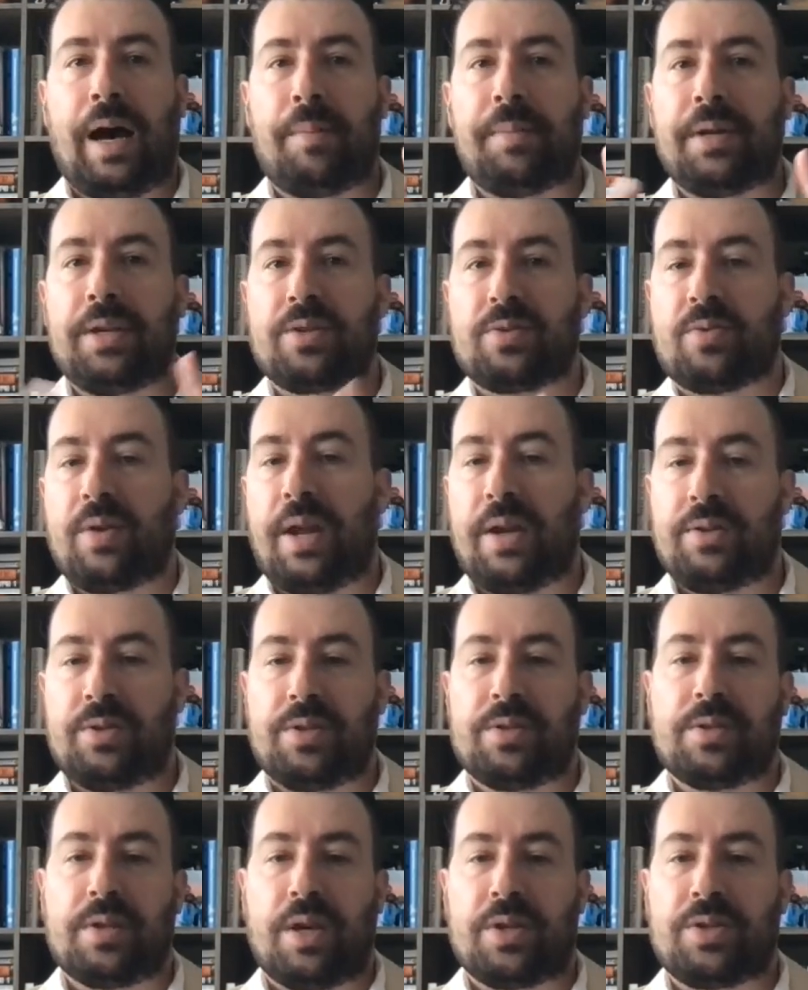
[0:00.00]
how many
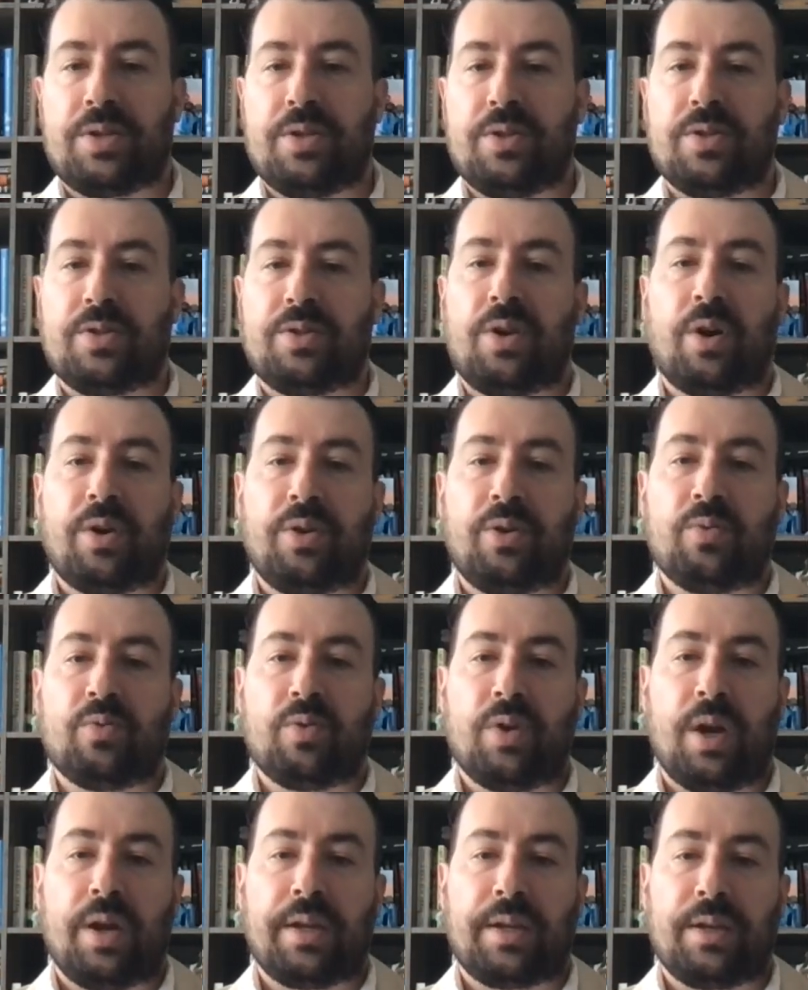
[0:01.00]
strategy sessions are
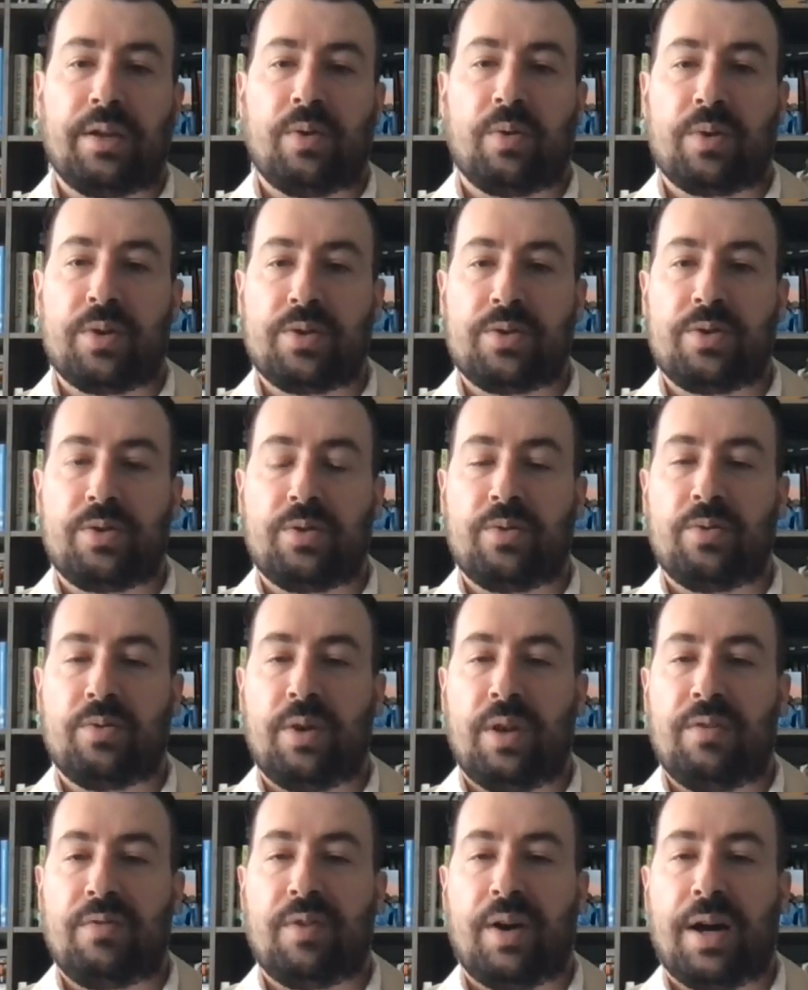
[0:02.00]
you running in order
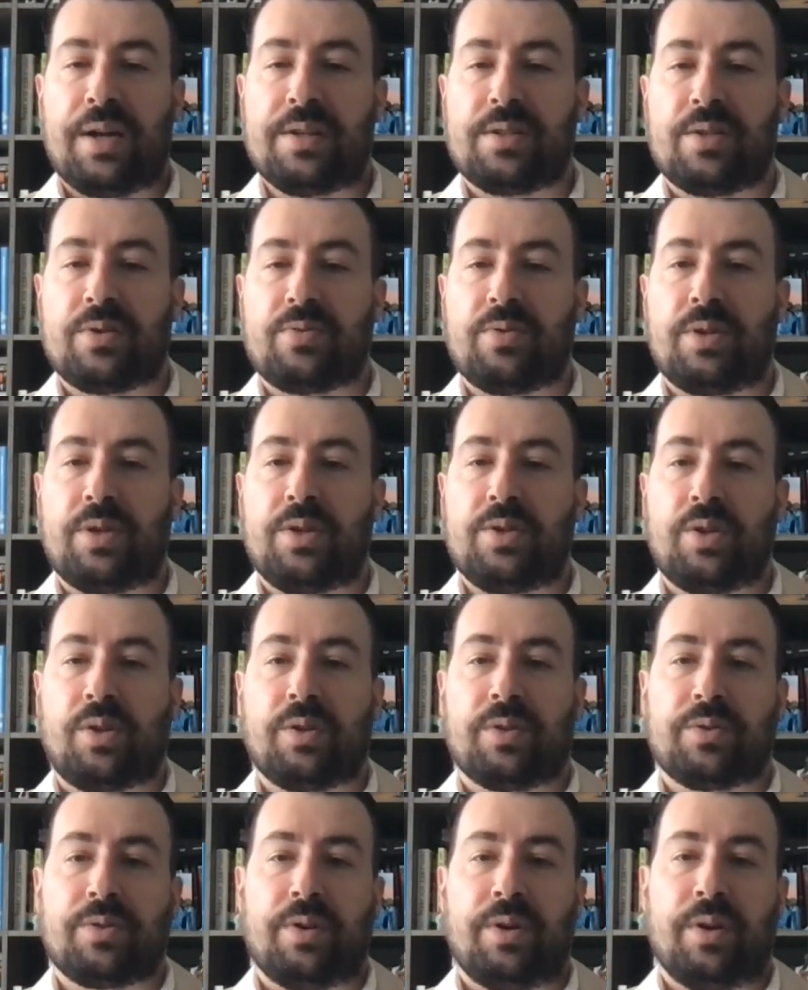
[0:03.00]
to advise on
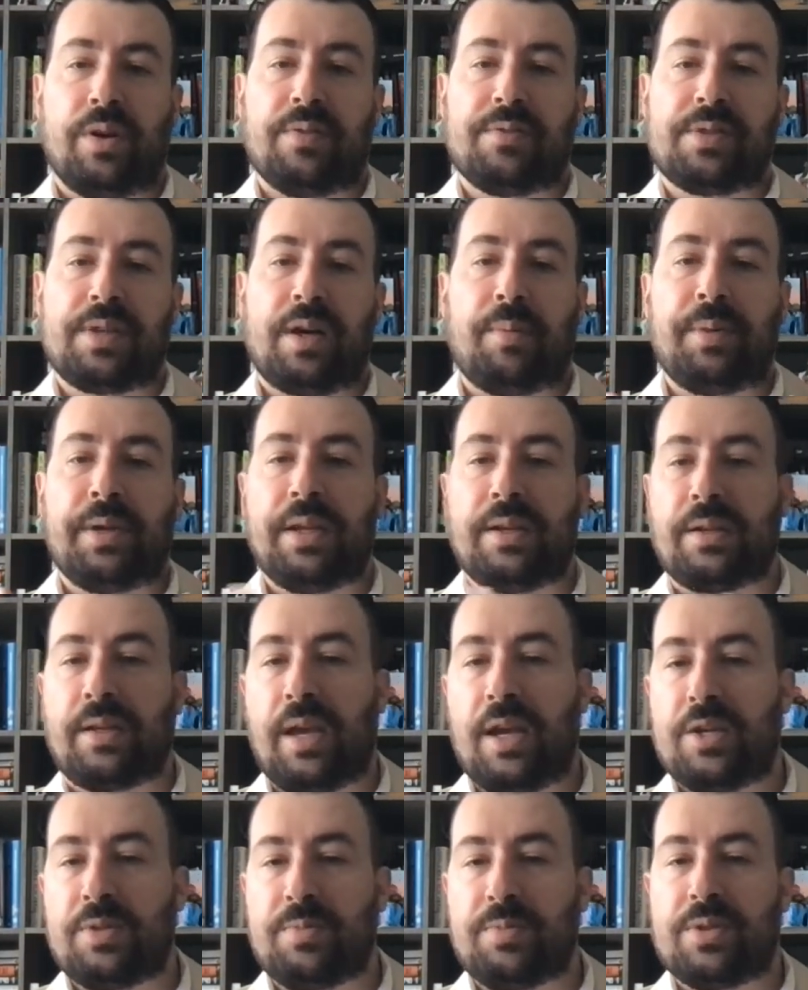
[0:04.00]
strategic alternatives? How many
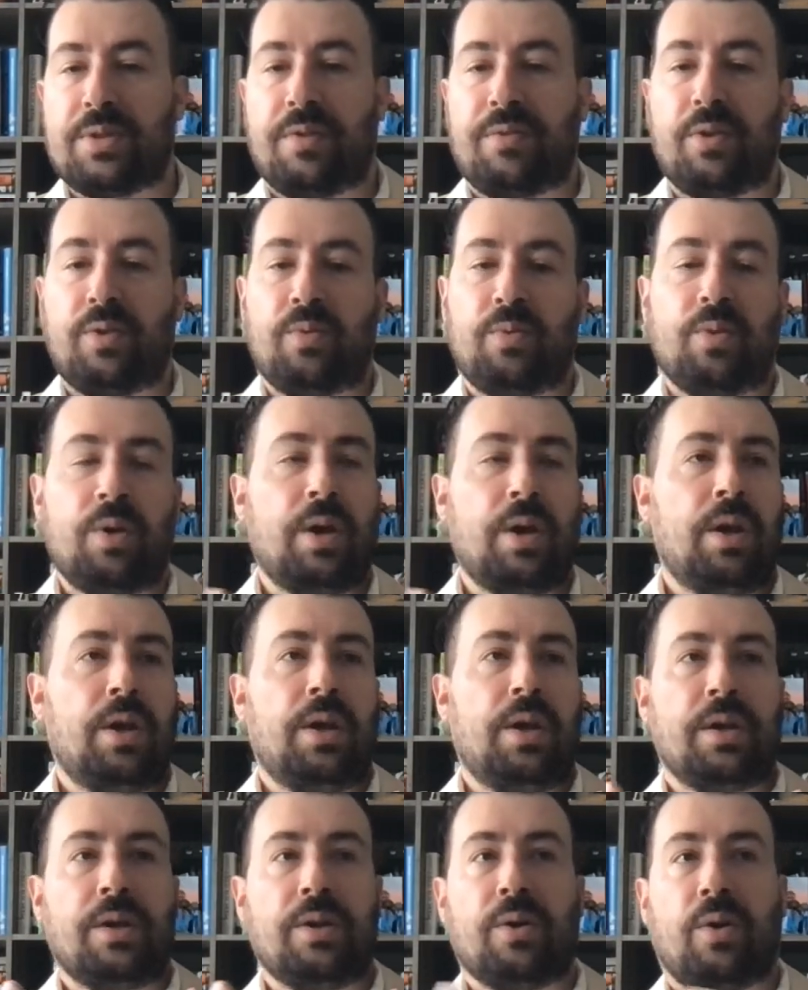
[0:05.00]
engagements have you,
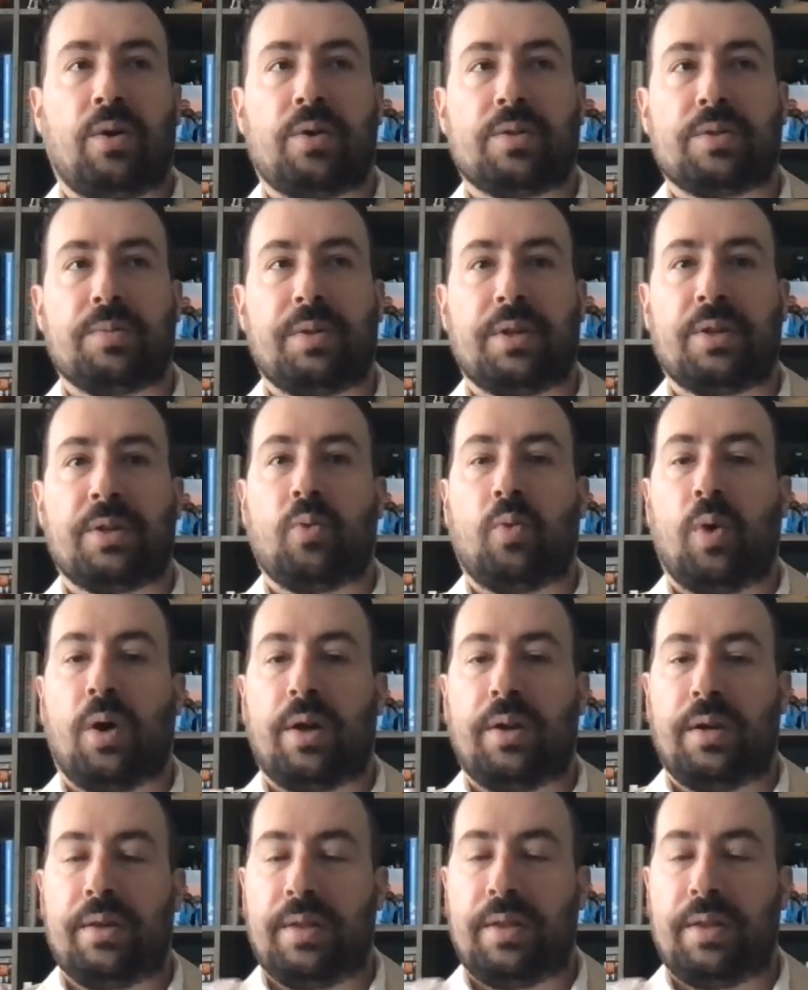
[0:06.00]
ultimately won?